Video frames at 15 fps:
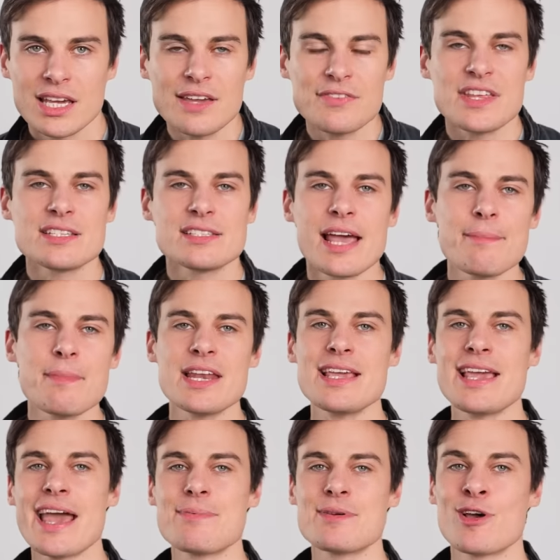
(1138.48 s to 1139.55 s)
if there's that many
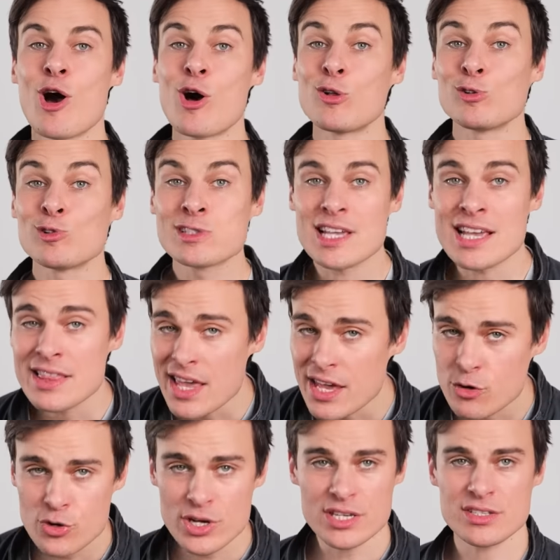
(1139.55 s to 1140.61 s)
gaping holes in their
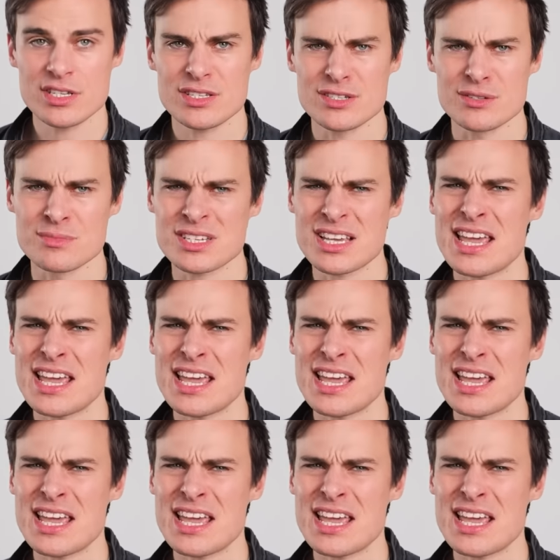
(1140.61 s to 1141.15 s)
criticisms,